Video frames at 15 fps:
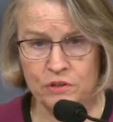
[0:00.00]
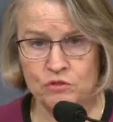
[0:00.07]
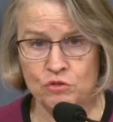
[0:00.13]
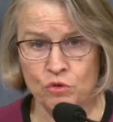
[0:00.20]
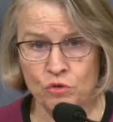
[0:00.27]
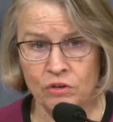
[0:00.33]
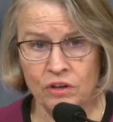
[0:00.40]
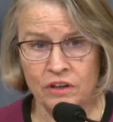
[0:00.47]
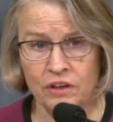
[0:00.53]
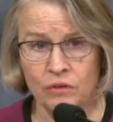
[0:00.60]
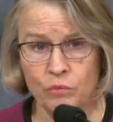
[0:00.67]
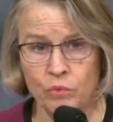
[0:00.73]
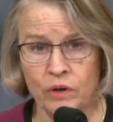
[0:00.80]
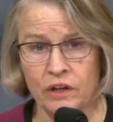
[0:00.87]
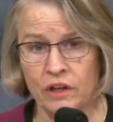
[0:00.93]
but certainly
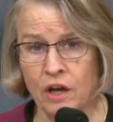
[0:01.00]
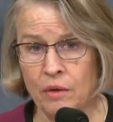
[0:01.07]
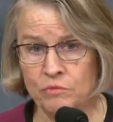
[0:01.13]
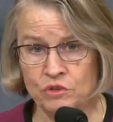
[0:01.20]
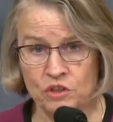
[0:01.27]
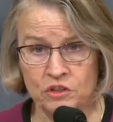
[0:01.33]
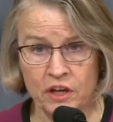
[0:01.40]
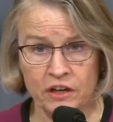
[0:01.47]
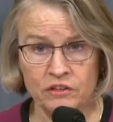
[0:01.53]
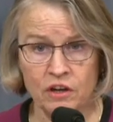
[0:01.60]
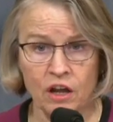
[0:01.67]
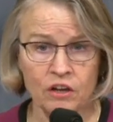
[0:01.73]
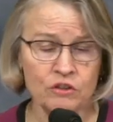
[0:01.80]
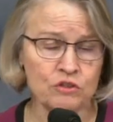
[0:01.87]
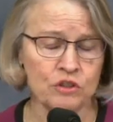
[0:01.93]
when it comes to
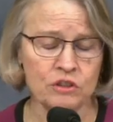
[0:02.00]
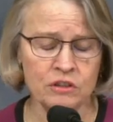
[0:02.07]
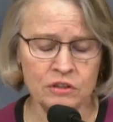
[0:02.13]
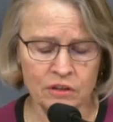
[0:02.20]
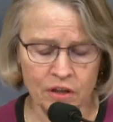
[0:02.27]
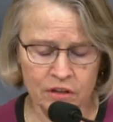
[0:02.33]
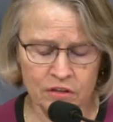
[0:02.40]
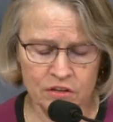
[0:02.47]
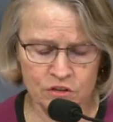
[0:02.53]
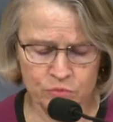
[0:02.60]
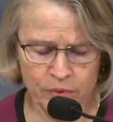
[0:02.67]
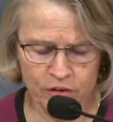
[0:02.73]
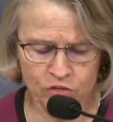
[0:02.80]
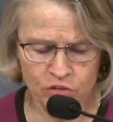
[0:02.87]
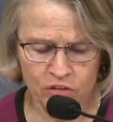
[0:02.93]
technology and
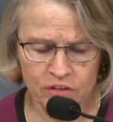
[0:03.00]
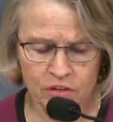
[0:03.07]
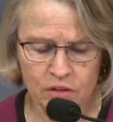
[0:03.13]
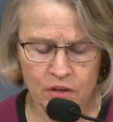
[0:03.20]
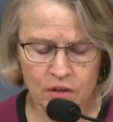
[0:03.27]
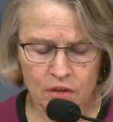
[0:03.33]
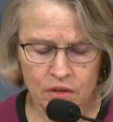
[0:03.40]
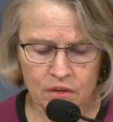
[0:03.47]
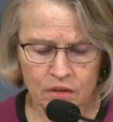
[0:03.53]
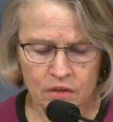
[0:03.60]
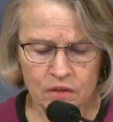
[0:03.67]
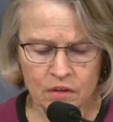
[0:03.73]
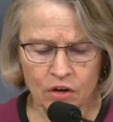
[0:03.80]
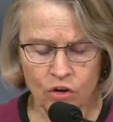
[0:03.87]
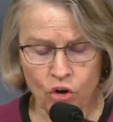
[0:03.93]
especially
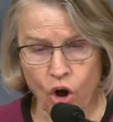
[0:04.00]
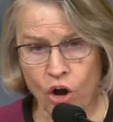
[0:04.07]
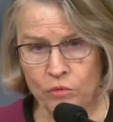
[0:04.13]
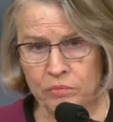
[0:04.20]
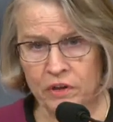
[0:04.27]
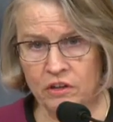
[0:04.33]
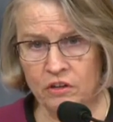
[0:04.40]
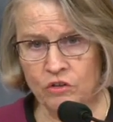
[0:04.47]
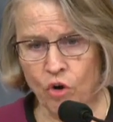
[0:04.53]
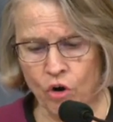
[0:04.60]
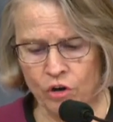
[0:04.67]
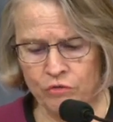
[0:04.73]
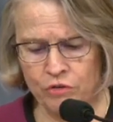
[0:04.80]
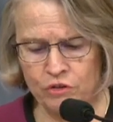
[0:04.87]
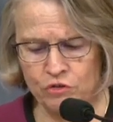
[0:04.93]
uh, augmented
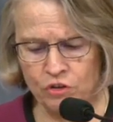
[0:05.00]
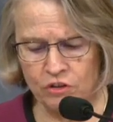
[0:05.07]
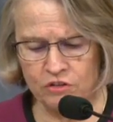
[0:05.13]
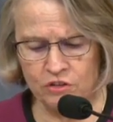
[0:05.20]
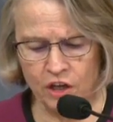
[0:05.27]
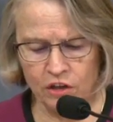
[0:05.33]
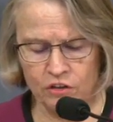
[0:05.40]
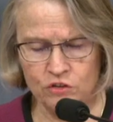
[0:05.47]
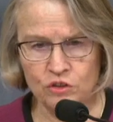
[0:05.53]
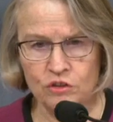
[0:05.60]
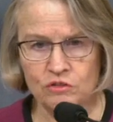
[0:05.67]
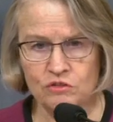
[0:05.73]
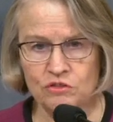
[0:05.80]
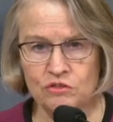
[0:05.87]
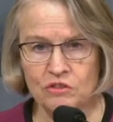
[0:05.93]
artificial
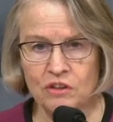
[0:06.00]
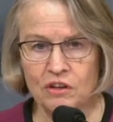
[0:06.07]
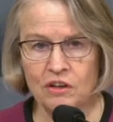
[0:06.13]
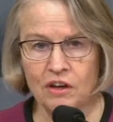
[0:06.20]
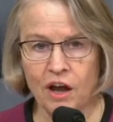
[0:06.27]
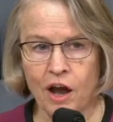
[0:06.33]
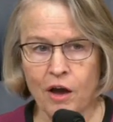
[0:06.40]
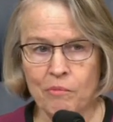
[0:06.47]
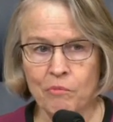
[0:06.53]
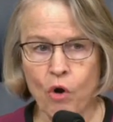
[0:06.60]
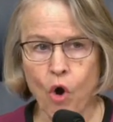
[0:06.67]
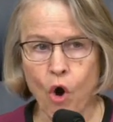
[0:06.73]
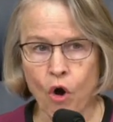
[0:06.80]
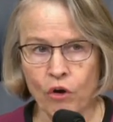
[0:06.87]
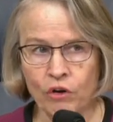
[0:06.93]
intelligence, um,
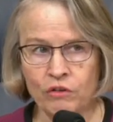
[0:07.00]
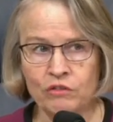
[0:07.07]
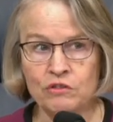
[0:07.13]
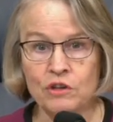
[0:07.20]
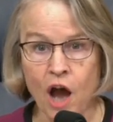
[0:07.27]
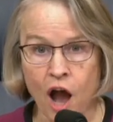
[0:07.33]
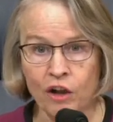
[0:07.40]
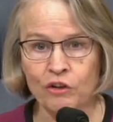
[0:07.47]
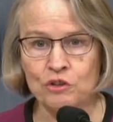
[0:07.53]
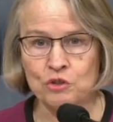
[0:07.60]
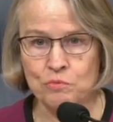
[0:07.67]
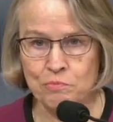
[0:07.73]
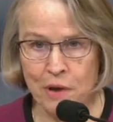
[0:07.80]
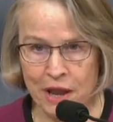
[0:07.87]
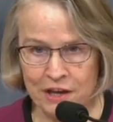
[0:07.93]
our
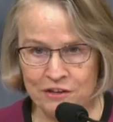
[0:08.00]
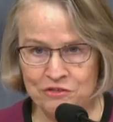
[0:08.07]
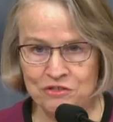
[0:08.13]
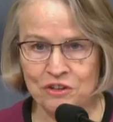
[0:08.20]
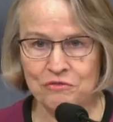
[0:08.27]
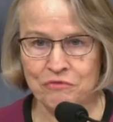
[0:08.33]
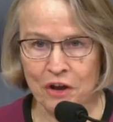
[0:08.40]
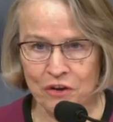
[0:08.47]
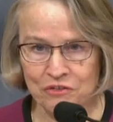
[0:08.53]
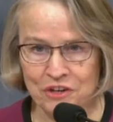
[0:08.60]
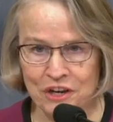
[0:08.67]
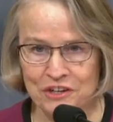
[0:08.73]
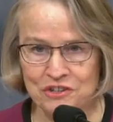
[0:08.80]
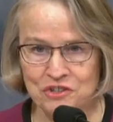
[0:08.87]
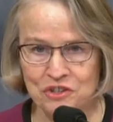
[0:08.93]
knowledge base and
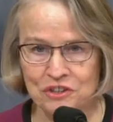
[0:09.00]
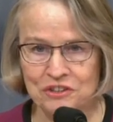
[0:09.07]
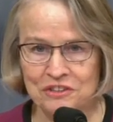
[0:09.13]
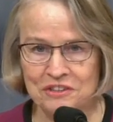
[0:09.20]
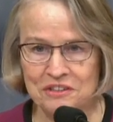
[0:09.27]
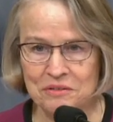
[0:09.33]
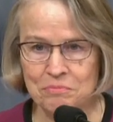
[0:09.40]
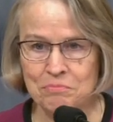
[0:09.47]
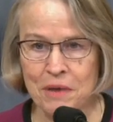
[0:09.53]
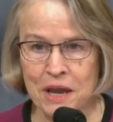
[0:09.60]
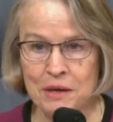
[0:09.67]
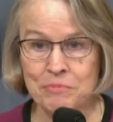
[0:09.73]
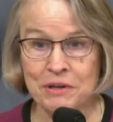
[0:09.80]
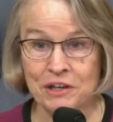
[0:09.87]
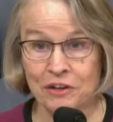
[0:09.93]
foundation may
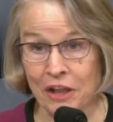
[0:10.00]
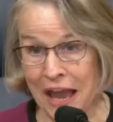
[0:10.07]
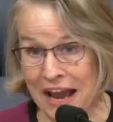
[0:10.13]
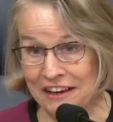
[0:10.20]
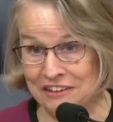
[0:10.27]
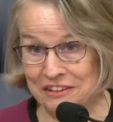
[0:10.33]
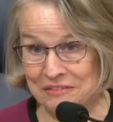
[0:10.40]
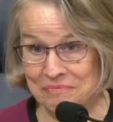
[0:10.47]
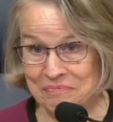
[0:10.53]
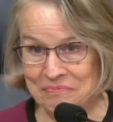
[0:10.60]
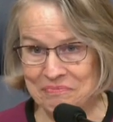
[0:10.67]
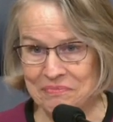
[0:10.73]
be lacking.